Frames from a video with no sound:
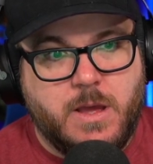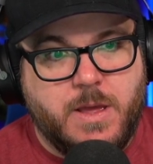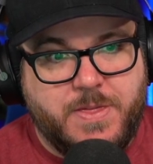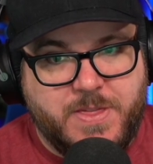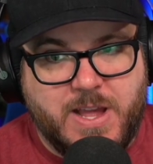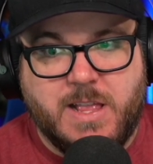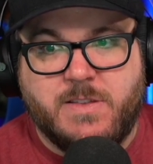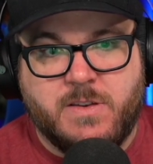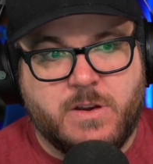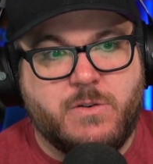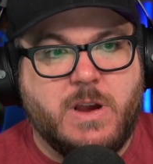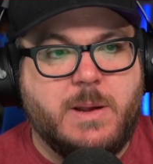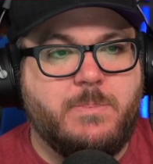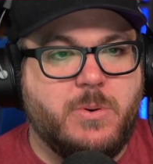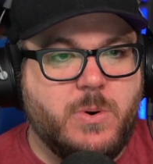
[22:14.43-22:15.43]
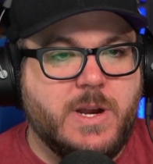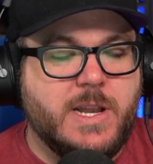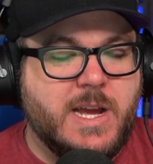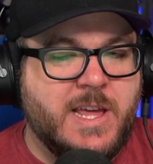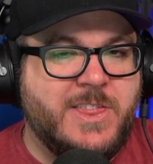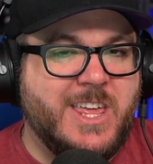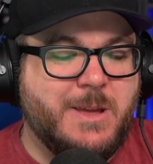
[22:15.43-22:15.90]
That's a great point.
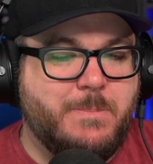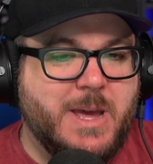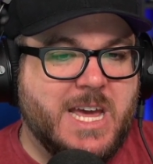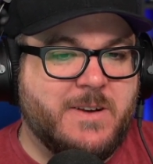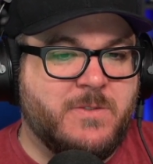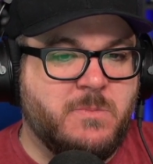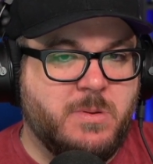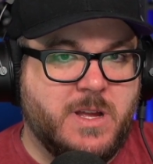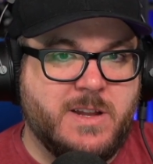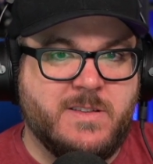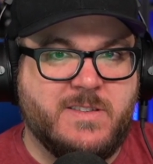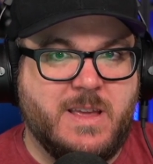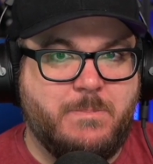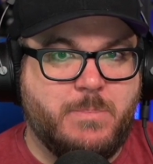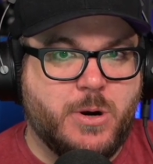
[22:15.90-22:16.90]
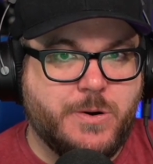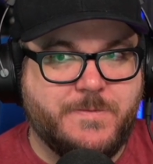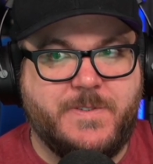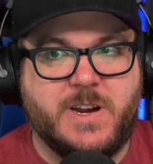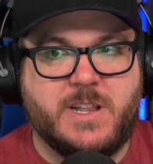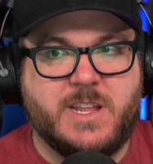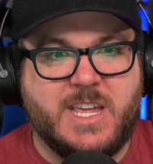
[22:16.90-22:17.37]
I think Back 4 Blood is a
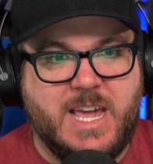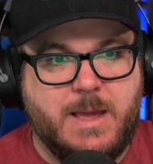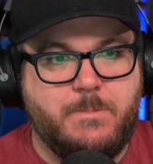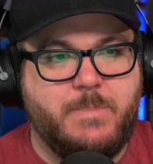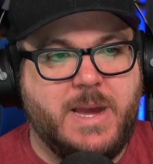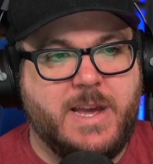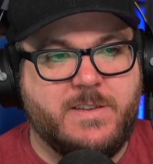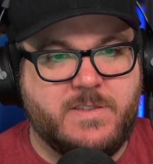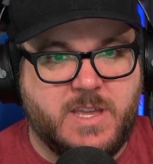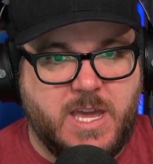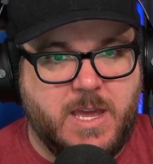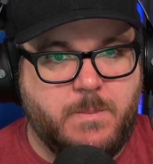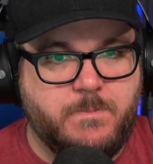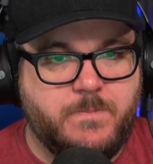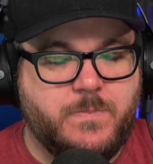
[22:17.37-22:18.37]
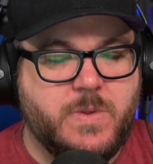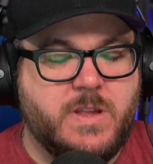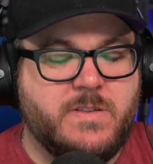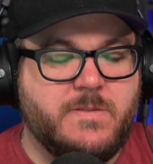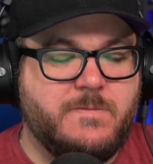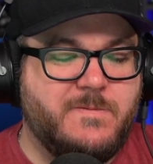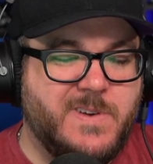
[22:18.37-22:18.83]
perfect Game Pass game.
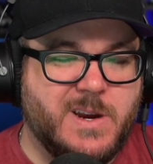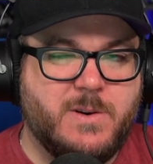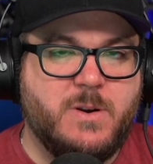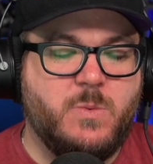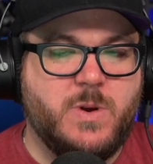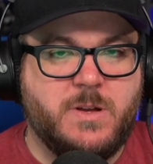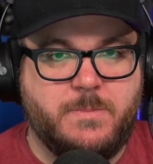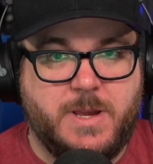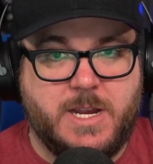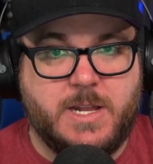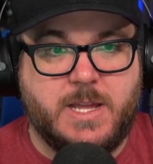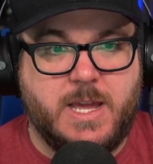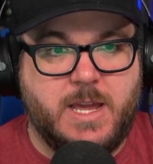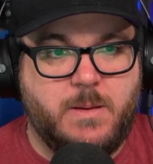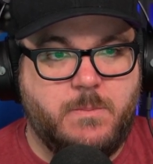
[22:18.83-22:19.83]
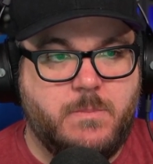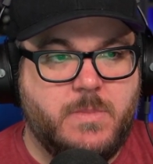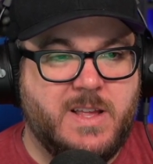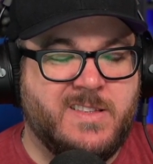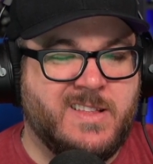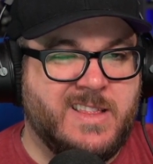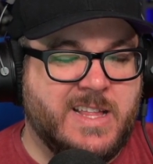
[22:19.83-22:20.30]
It's a very well-made game.
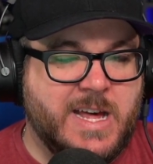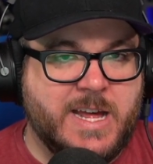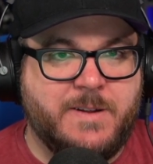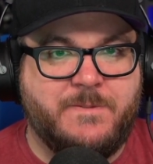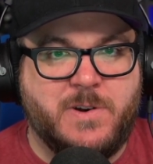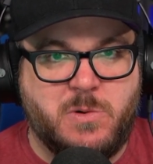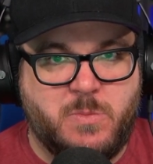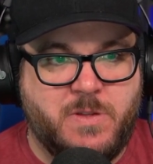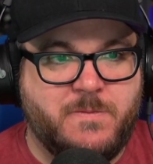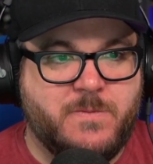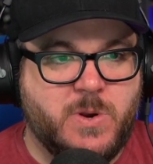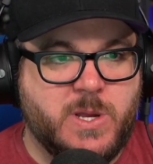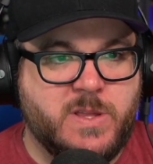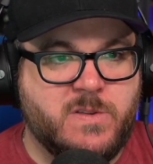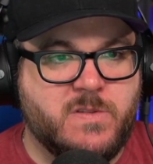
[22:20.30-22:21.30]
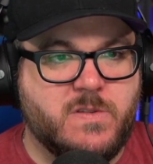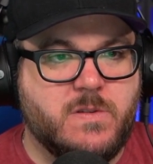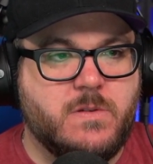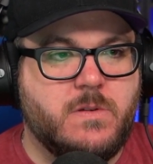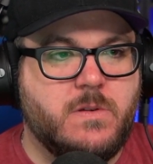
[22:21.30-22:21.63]
It's a lot of fun with friends.